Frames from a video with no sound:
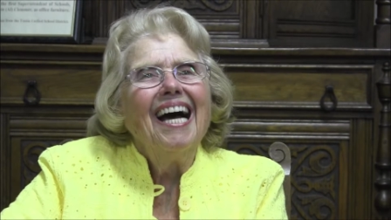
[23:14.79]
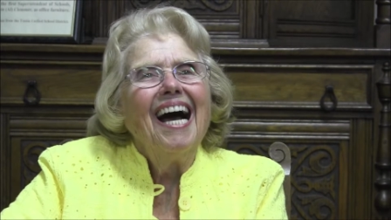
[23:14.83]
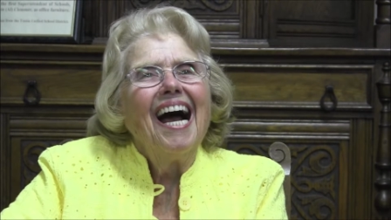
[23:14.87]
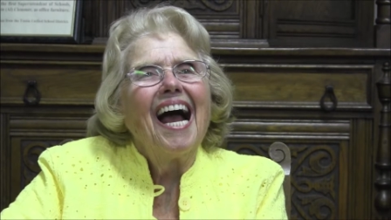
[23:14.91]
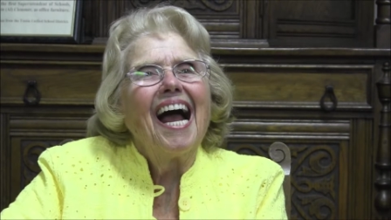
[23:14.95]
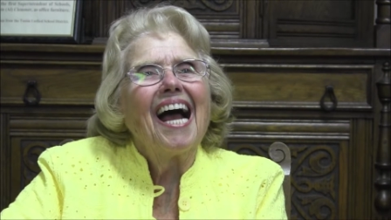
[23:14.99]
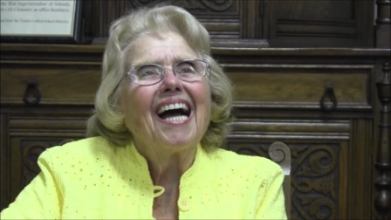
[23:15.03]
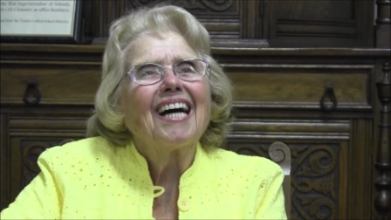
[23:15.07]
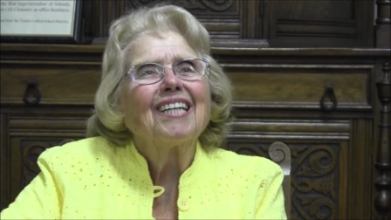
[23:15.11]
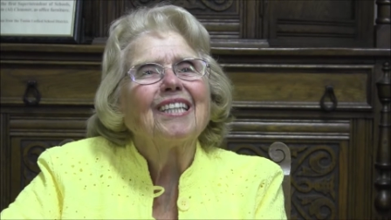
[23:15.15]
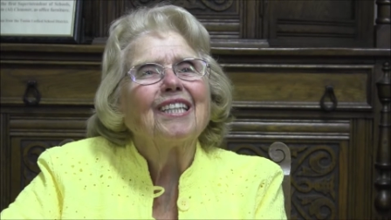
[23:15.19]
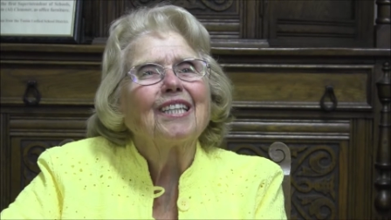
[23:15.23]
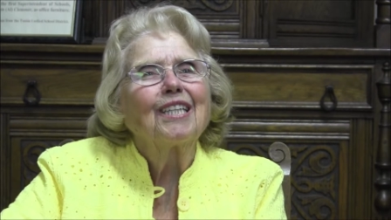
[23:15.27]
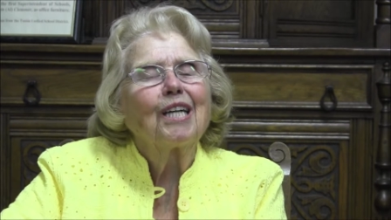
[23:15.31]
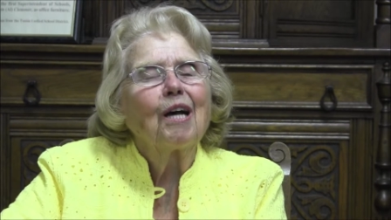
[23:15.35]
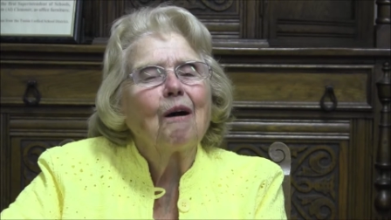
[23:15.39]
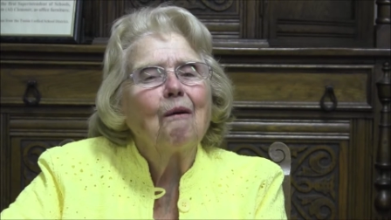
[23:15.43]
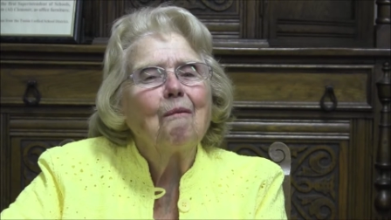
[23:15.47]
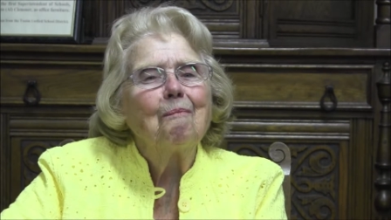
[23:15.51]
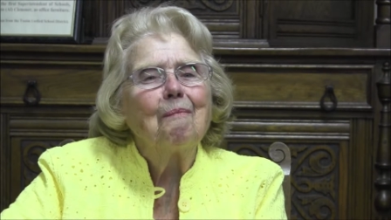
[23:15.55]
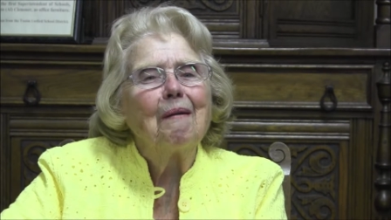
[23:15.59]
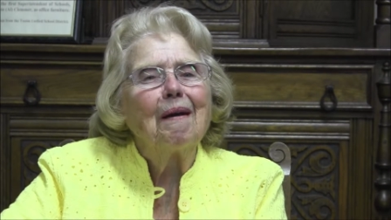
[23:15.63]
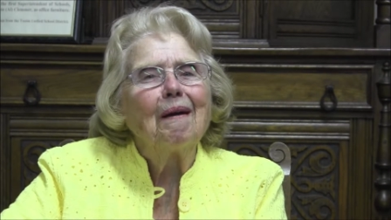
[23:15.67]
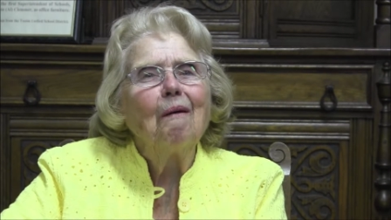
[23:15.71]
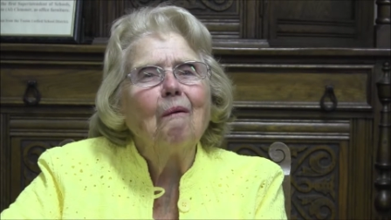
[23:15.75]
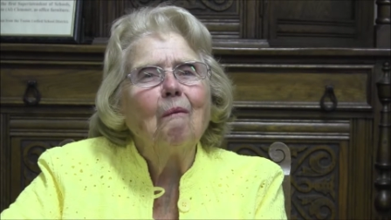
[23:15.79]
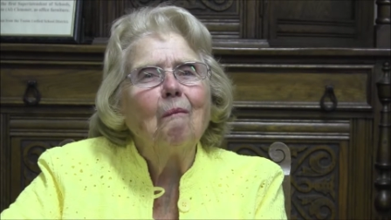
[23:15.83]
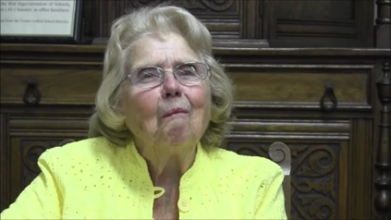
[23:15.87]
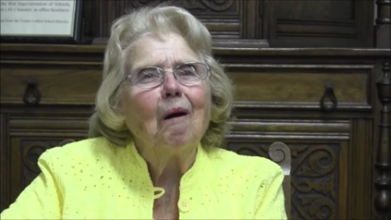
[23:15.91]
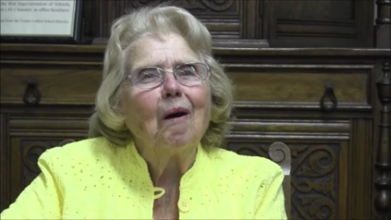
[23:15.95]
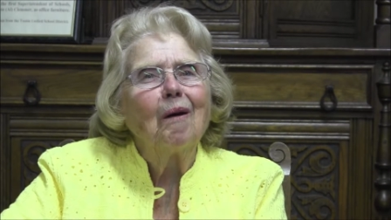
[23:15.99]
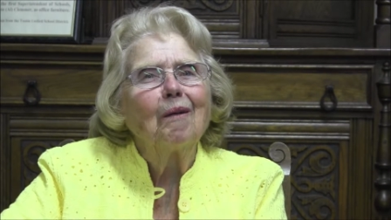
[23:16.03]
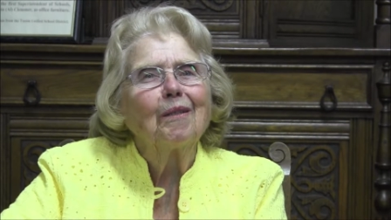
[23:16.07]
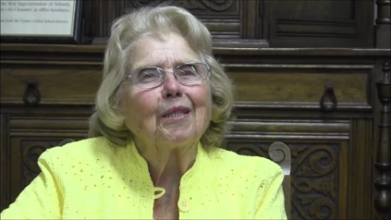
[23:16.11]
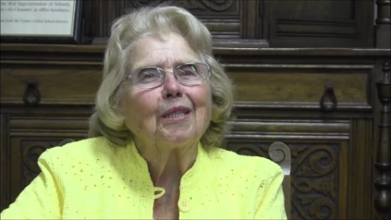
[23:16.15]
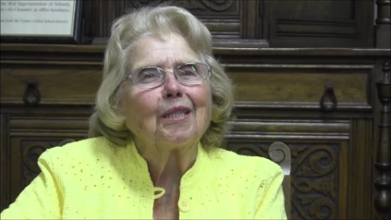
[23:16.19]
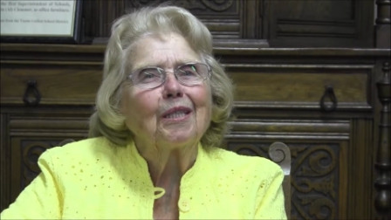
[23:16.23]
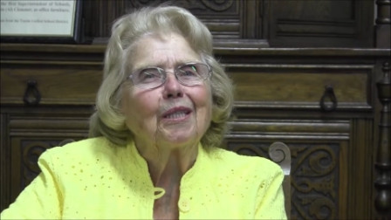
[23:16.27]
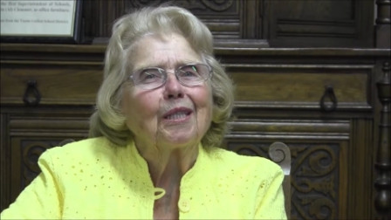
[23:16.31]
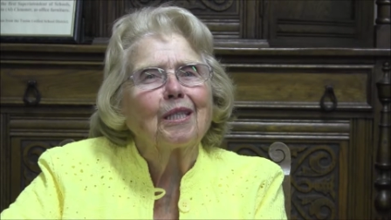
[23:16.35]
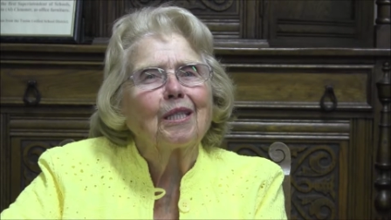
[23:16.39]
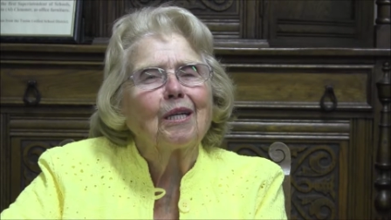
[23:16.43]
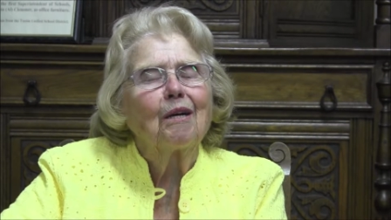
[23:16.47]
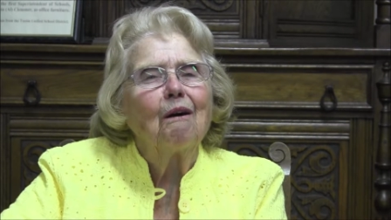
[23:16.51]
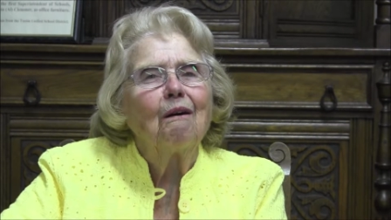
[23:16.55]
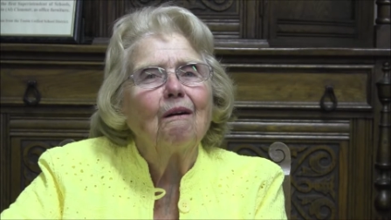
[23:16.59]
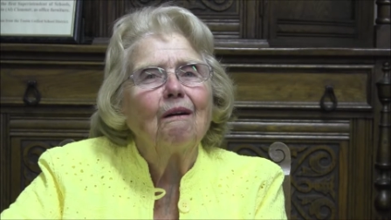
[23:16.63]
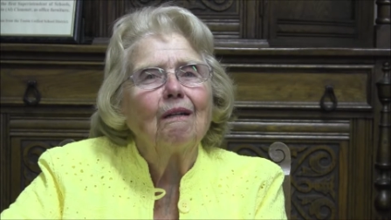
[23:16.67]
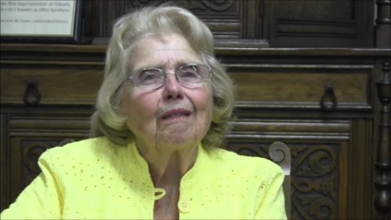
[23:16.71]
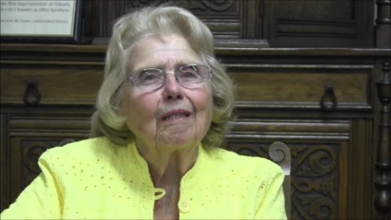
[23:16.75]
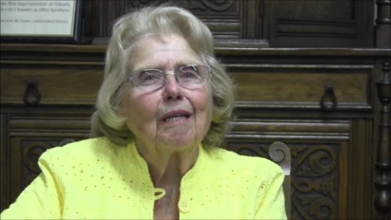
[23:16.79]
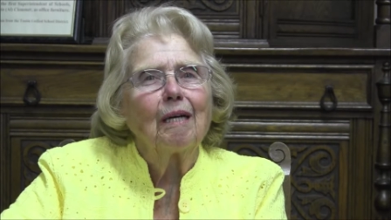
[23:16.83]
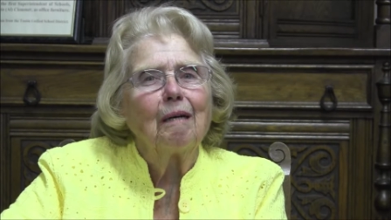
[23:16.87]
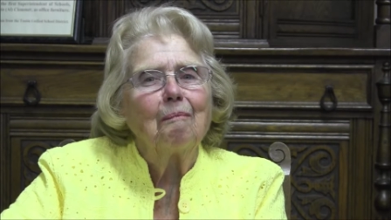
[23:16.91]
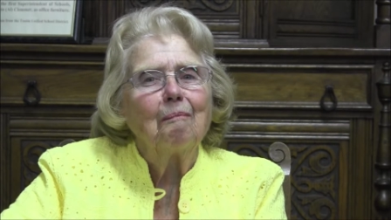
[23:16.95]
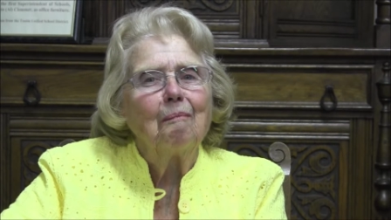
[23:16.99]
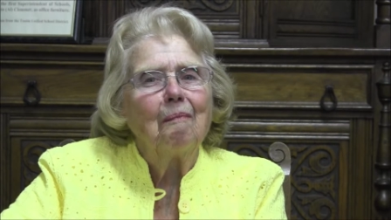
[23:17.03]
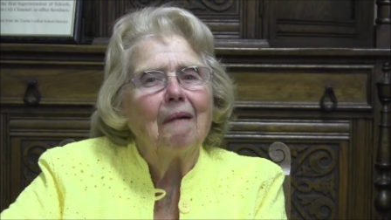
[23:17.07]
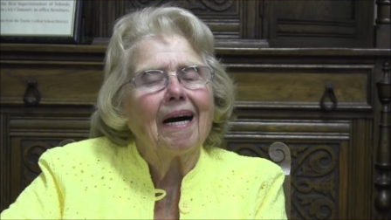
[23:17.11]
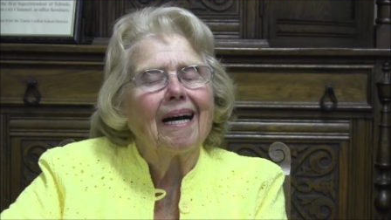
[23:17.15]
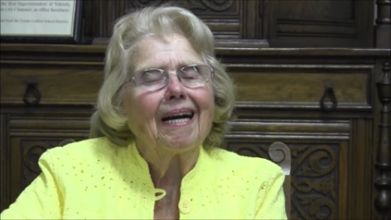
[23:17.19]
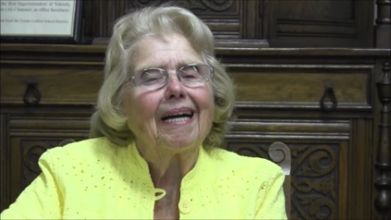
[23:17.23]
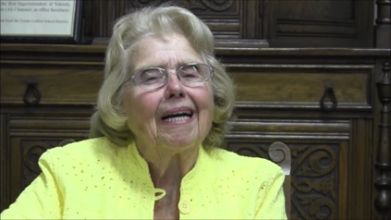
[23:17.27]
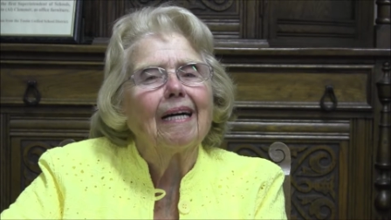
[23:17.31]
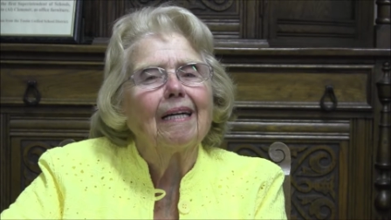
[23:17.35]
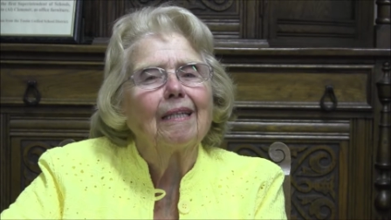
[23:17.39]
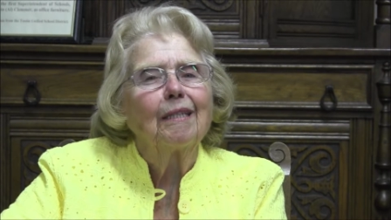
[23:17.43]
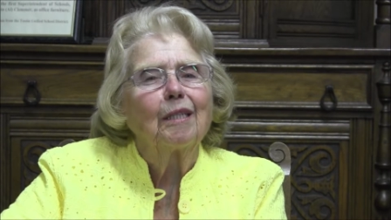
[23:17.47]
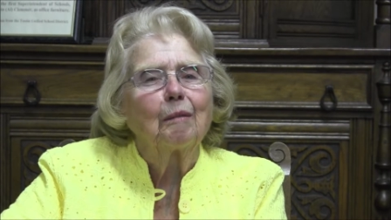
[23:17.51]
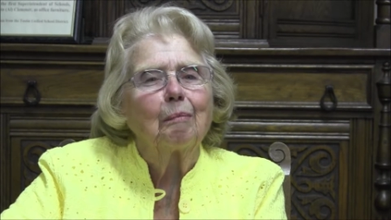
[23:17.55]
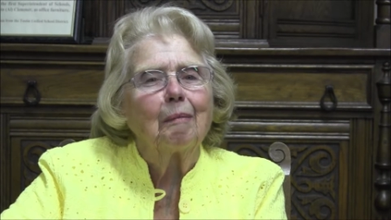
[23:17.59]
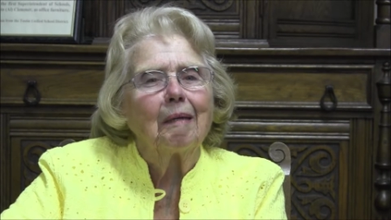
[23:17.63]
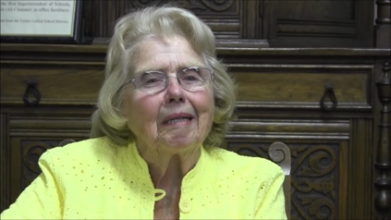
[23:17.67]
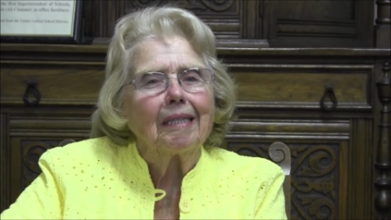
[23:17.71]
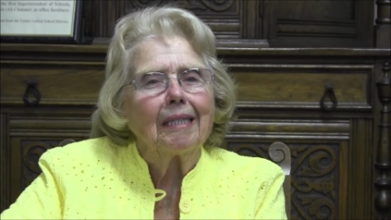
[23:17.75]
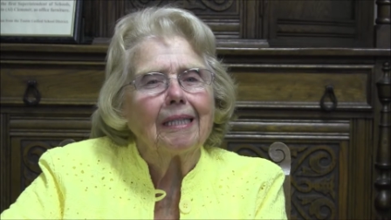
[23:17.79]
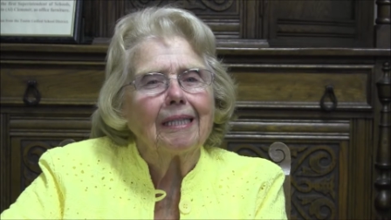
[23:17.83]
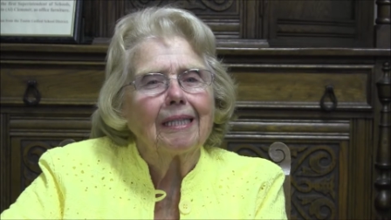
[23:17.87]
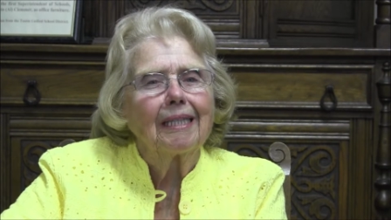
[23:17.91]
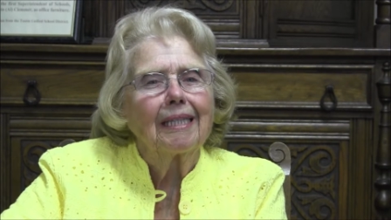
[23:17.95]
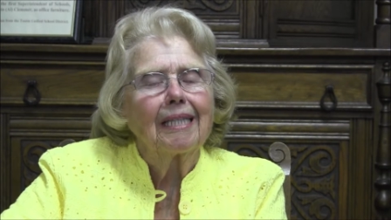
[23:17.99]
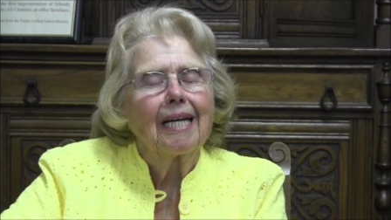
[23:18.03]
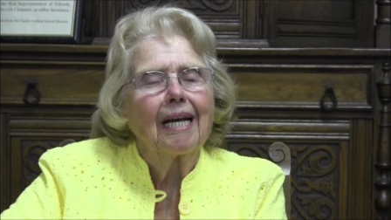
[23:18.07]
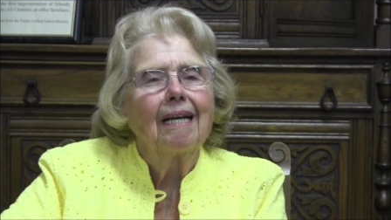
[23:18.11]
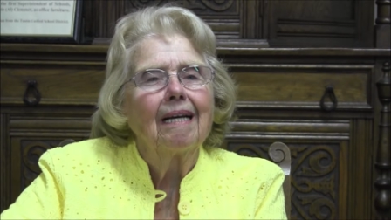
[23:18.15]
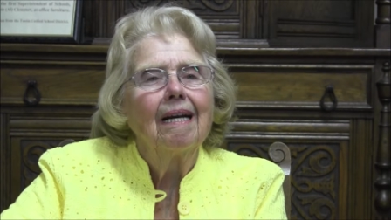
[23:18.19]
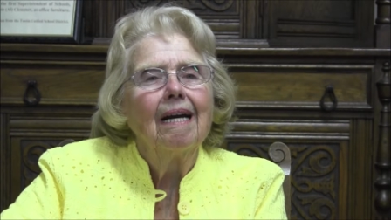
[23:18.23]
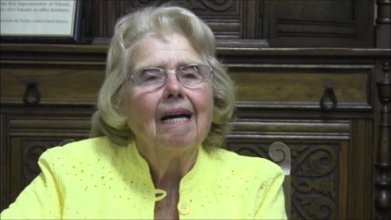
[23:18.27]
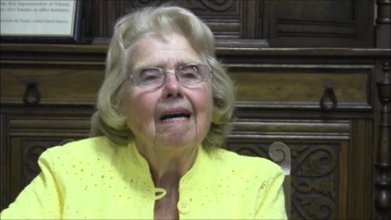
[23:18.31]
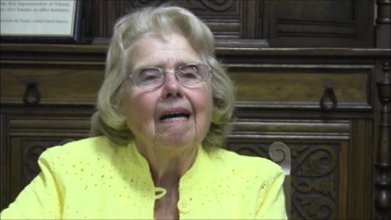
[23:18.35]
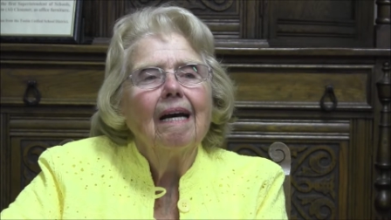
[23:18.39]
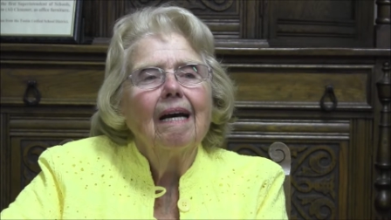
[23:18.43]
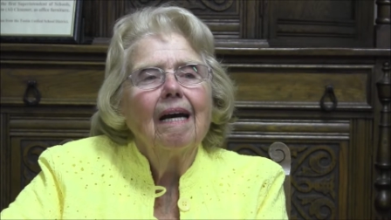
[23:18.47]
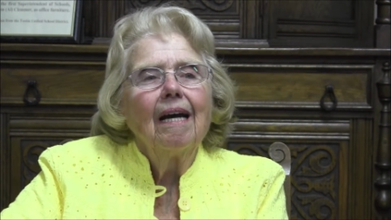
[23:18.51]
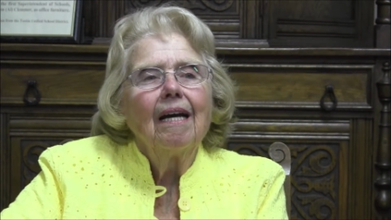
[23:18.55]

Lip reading: And so Bill Moses called up my husband and said,